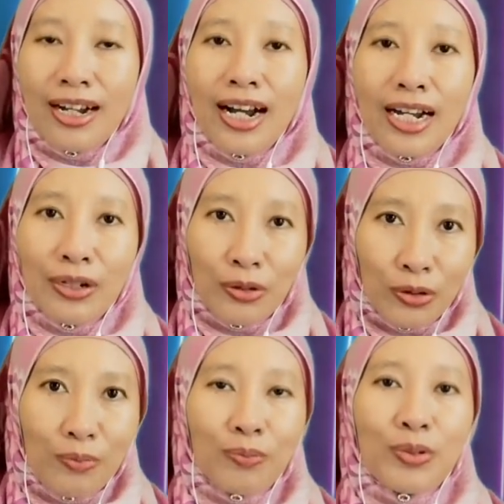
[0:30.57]
I
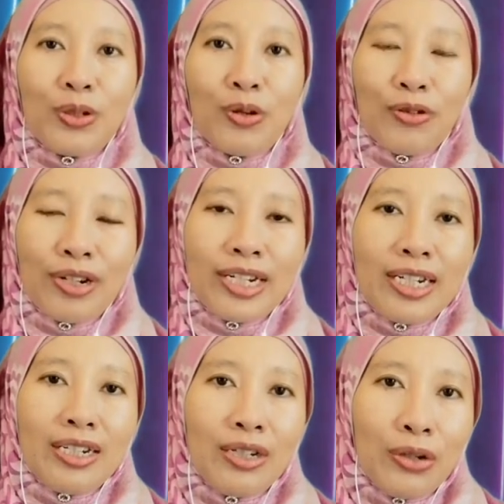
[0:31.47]
hope you already
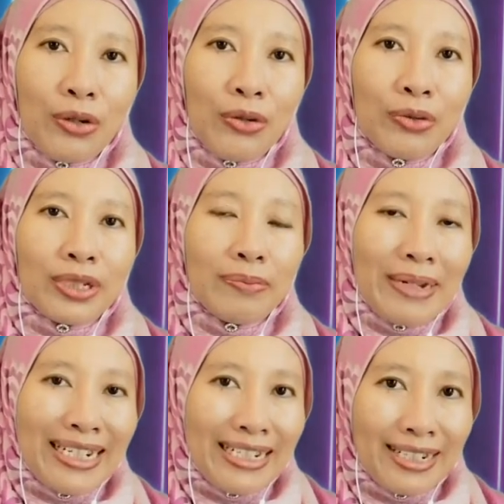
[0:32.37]
know the
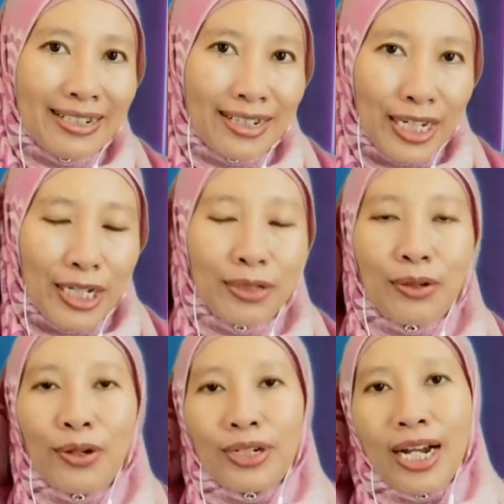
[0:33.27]
basic skill
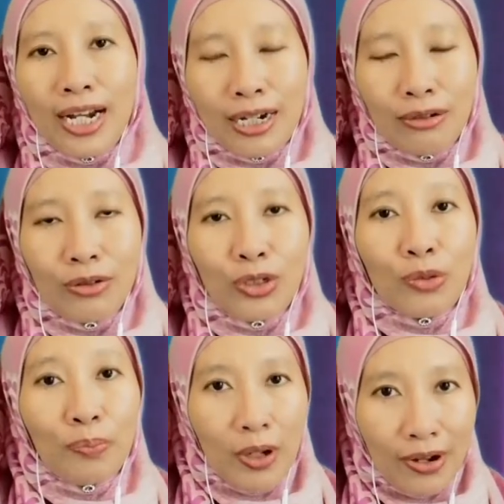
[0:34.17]
on how to
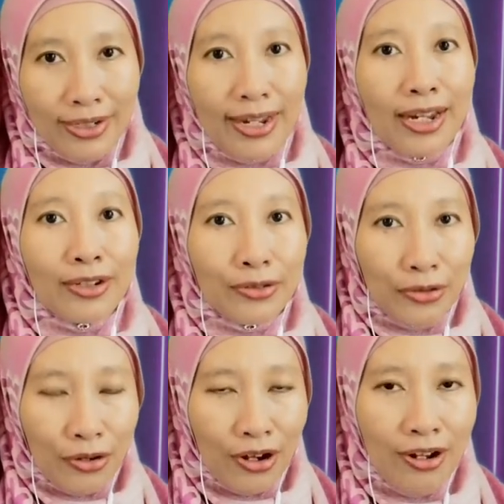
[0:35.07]
plot and
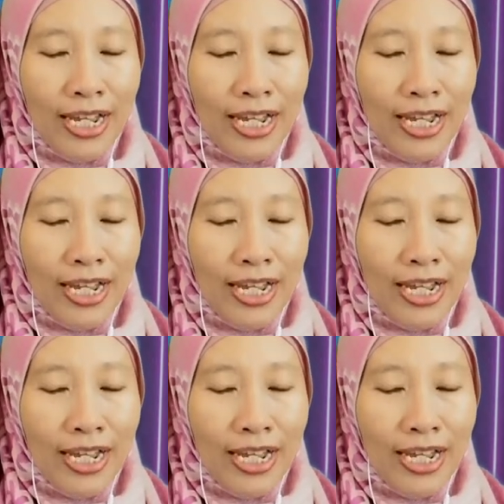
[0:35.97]
draw